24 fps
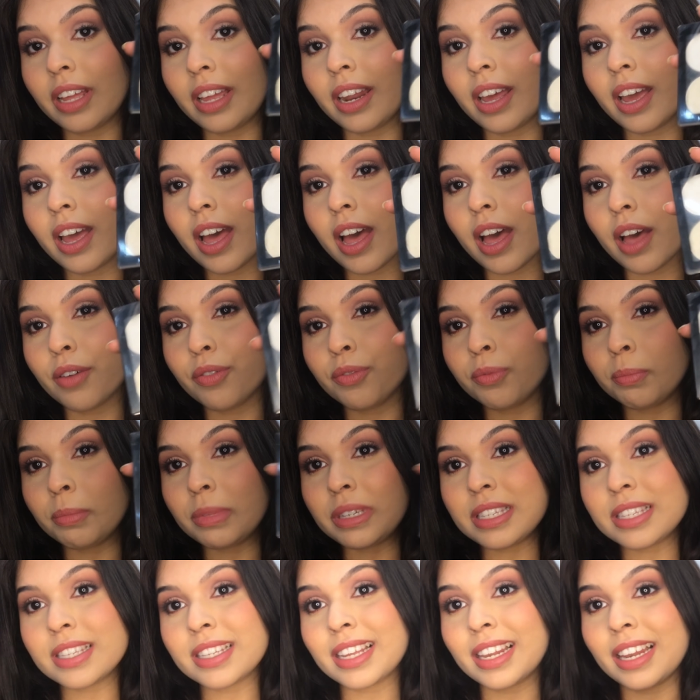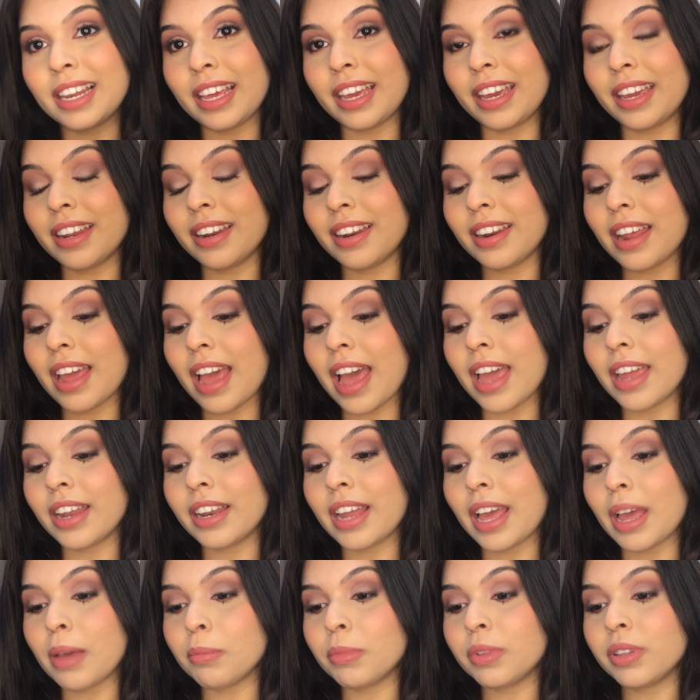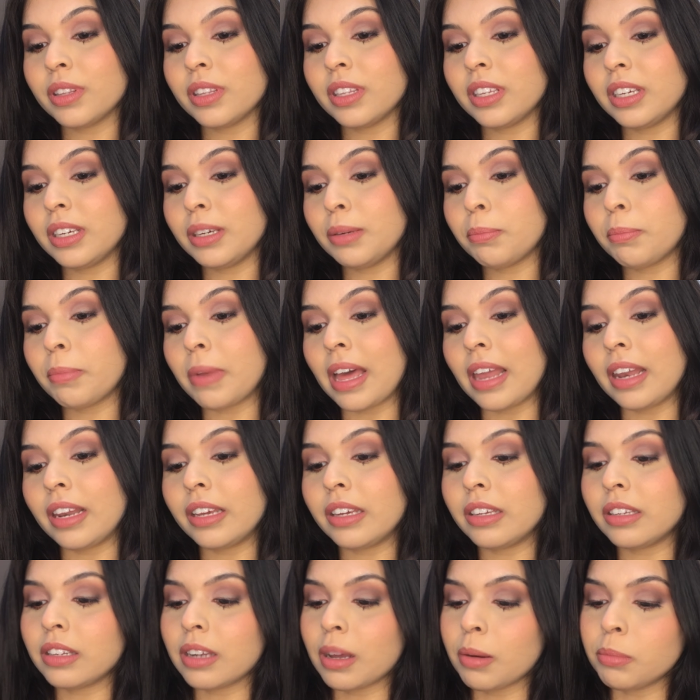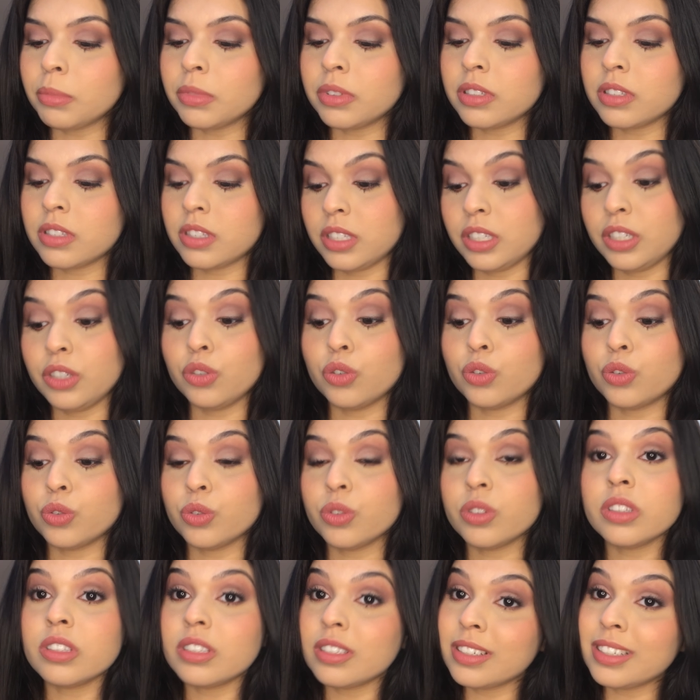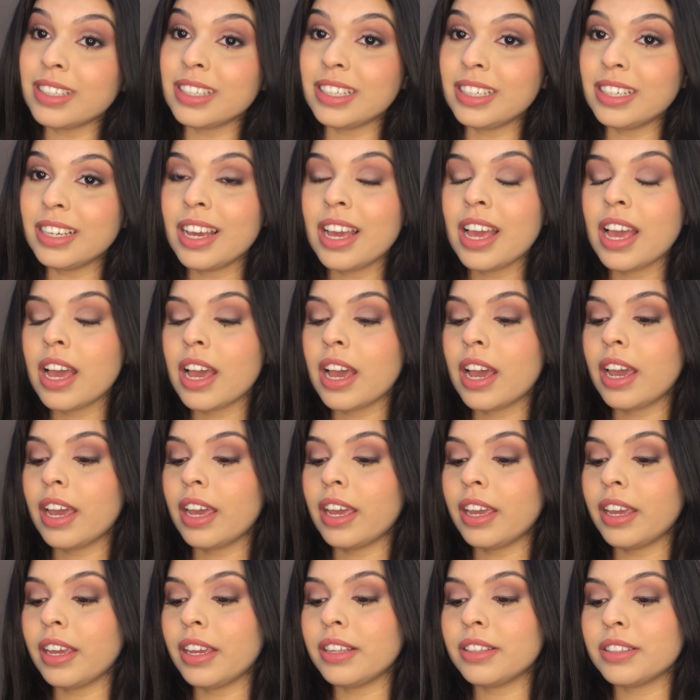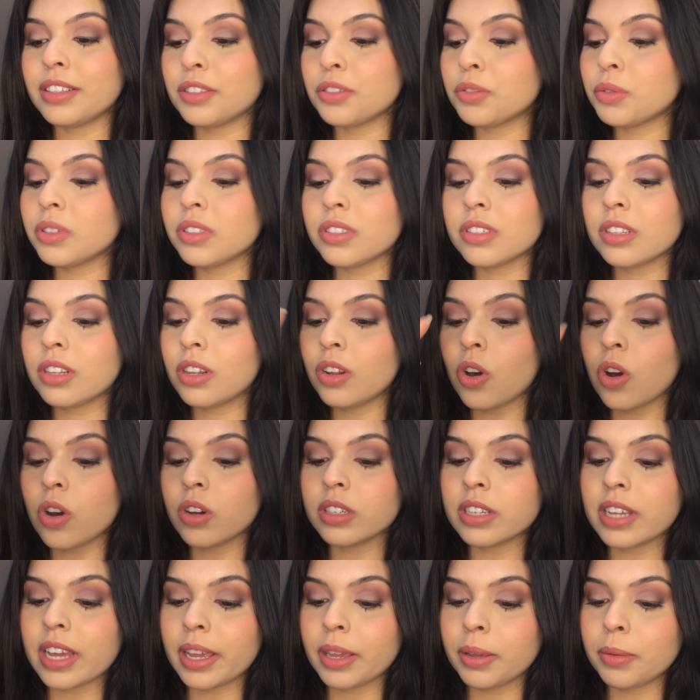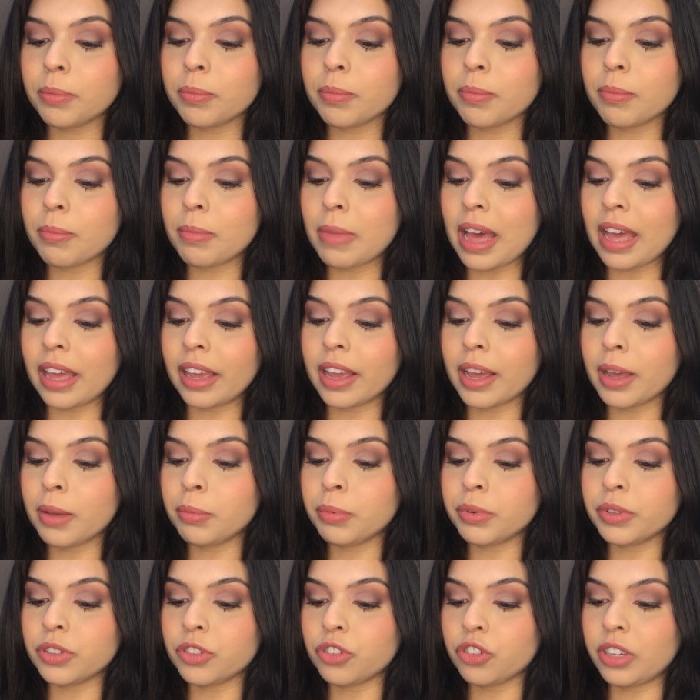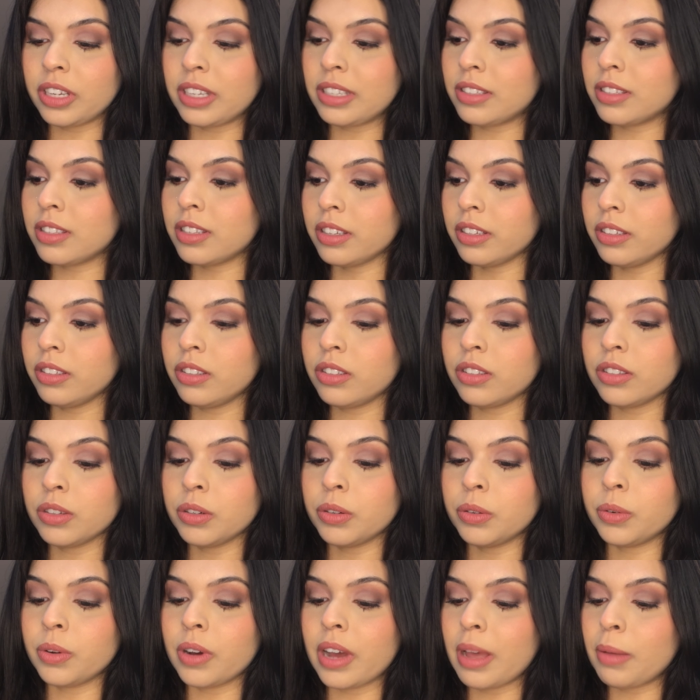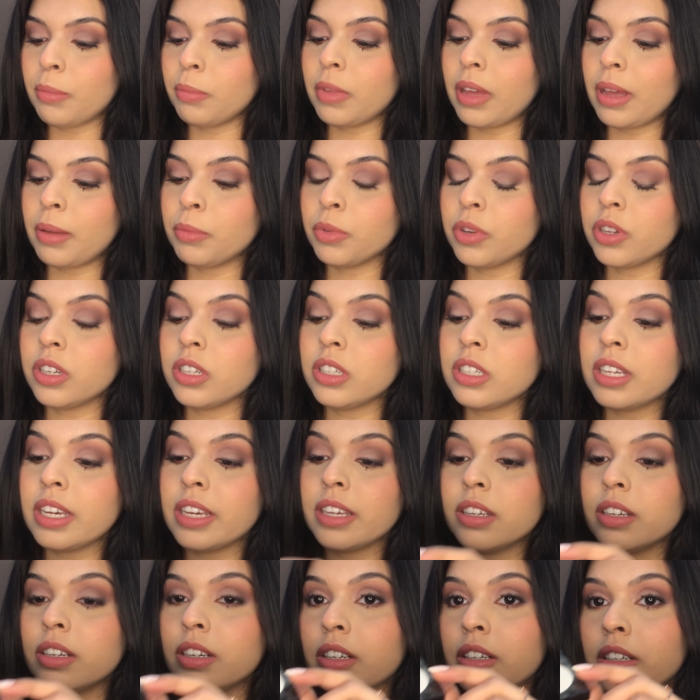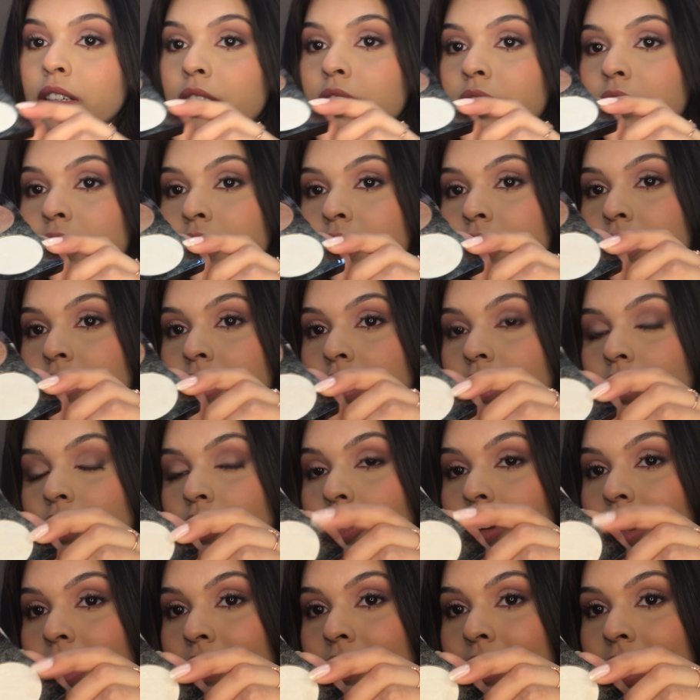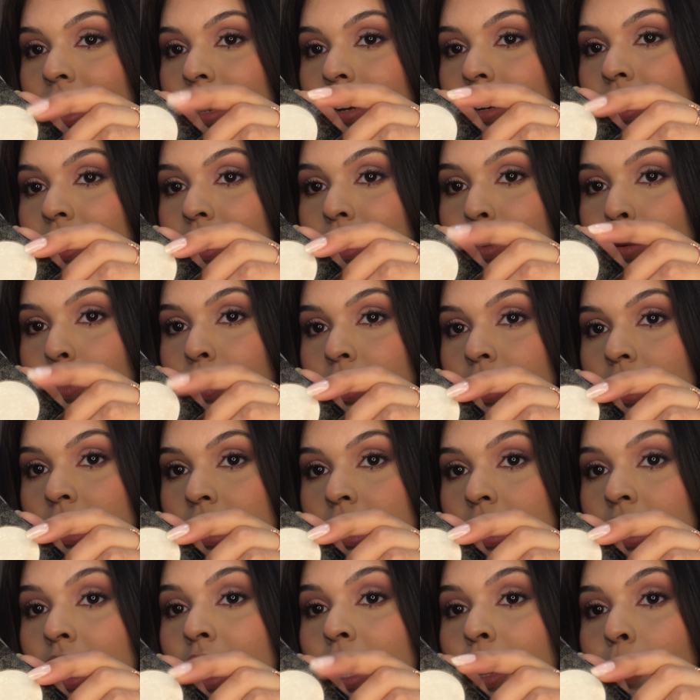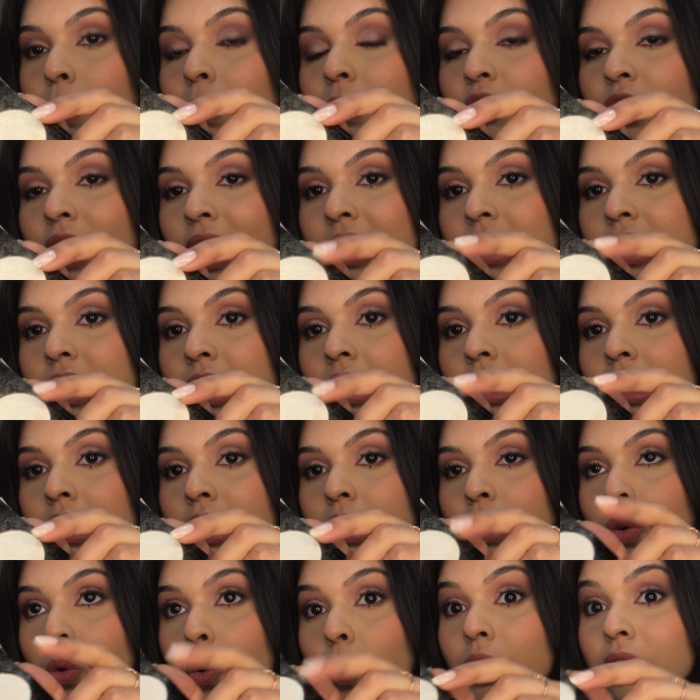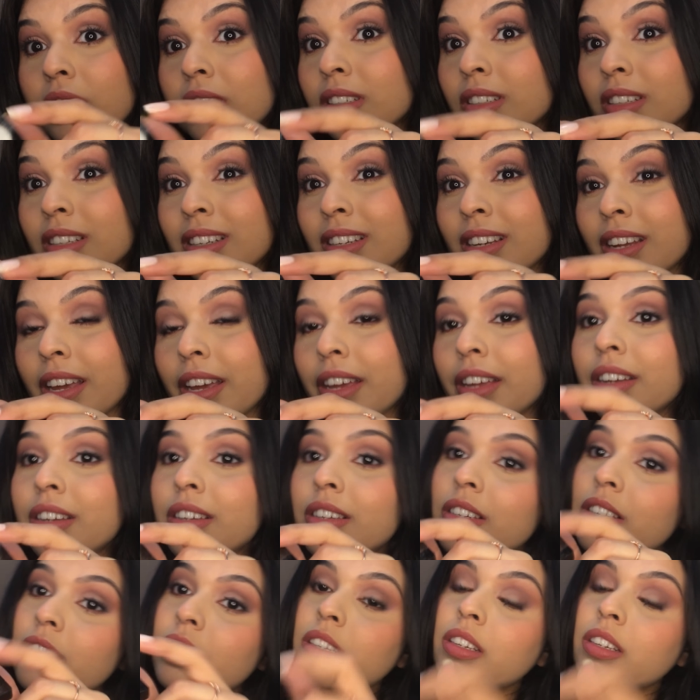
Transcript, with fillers: Then I have Miss Claire, and I'm in the palette number zero three. I, this was a long time back I purchased this, so I'm, I'm gonna take uh, this shade right here, which is which has a little golden in it.